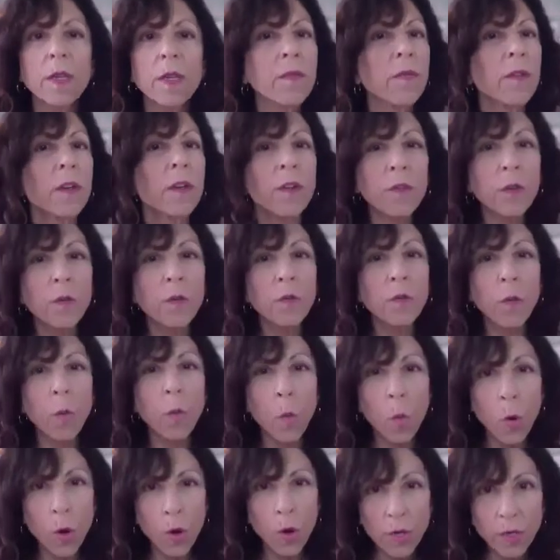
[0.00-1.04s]
Even if you've
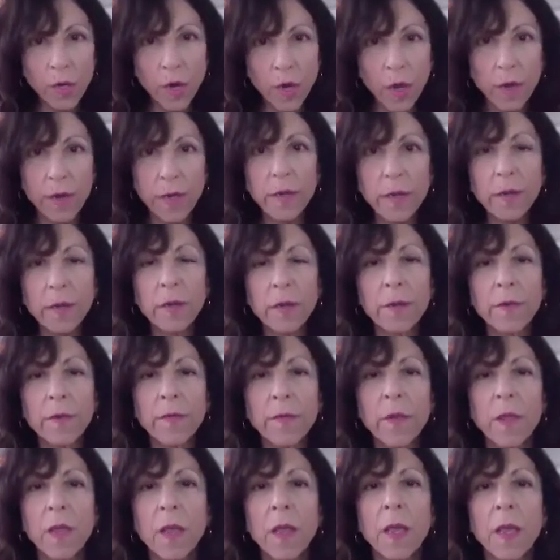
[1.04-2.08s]
worked on it,
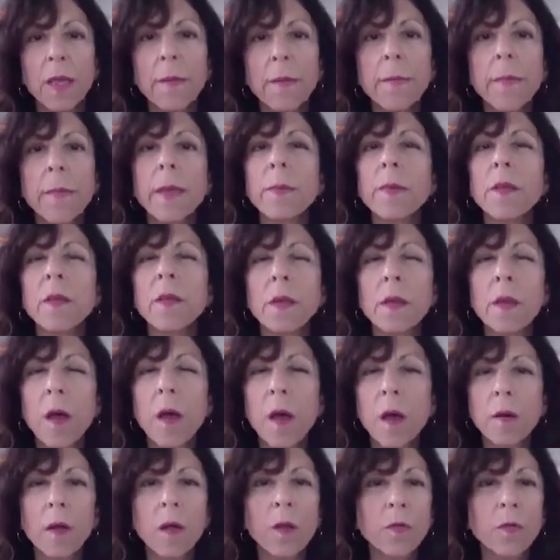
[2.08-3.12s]
it may be
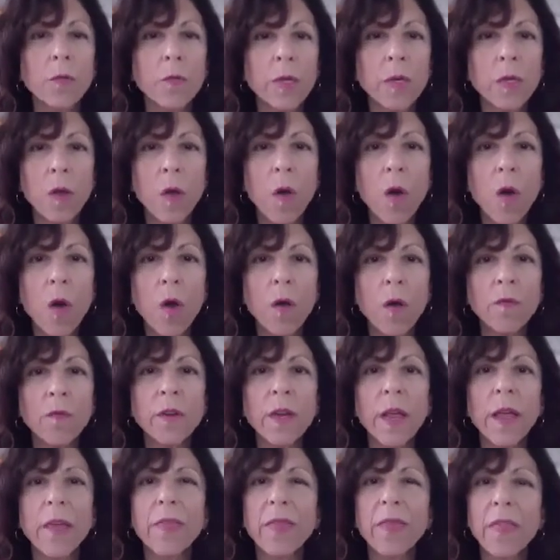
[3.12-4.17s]
not unresolved.
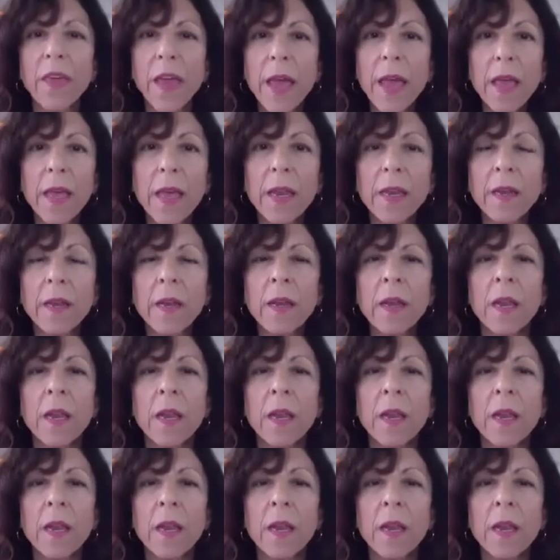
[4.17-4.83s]
And then